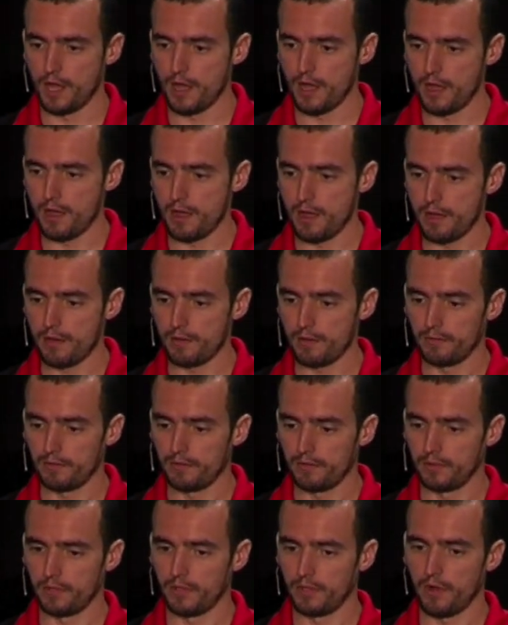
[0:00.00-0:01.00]
Uh,
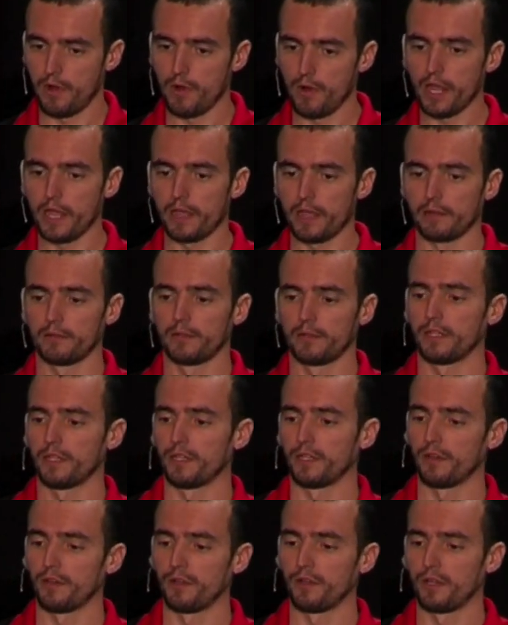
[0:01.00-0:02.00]
okay.
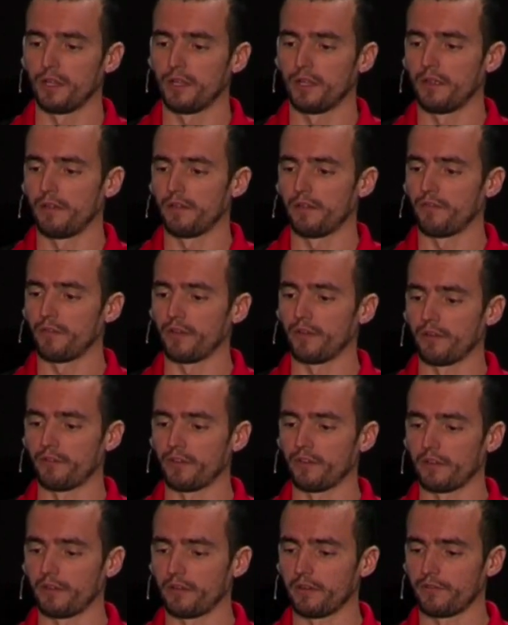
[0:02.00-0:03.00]

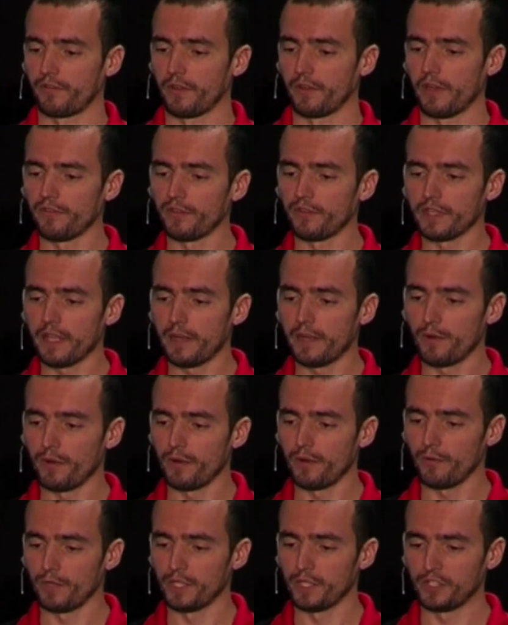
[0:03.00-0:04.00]
The other
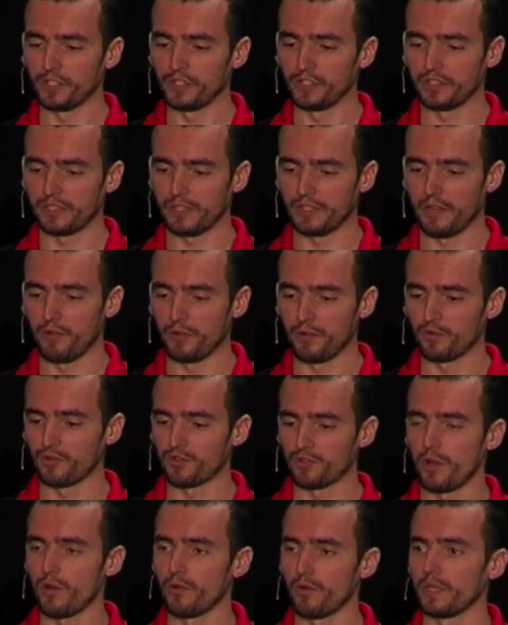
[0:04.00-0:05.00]
demo, which is I want
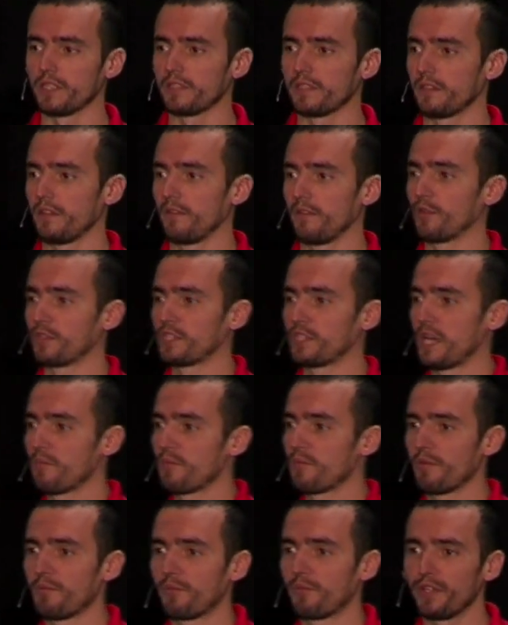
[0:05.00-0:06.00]
to show, is, for
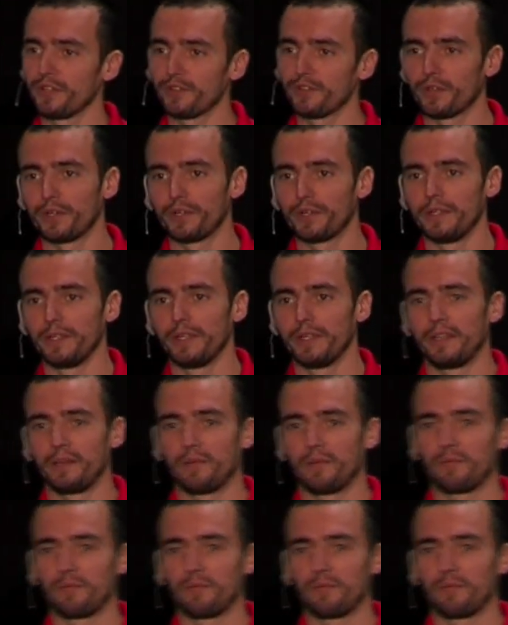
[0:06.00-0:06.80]
example, printer,